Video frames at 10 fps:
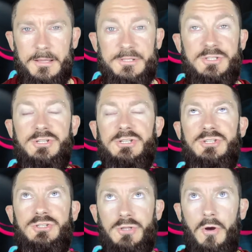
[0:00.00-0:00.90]
It's
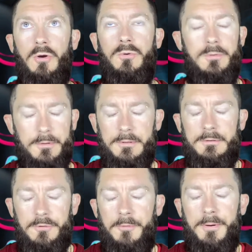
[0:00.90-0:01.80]
just so,
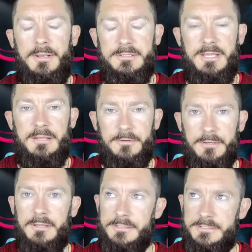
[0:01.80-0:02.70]
no pun
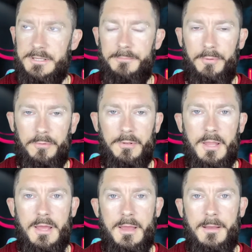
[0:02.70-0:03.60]
intended, simple,
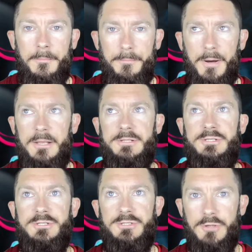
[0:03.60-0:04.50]
but it's
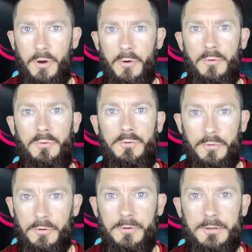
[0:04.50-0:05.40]
so
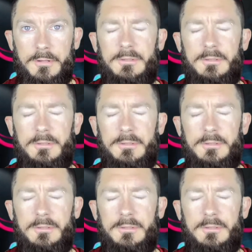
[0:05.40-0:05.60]
good.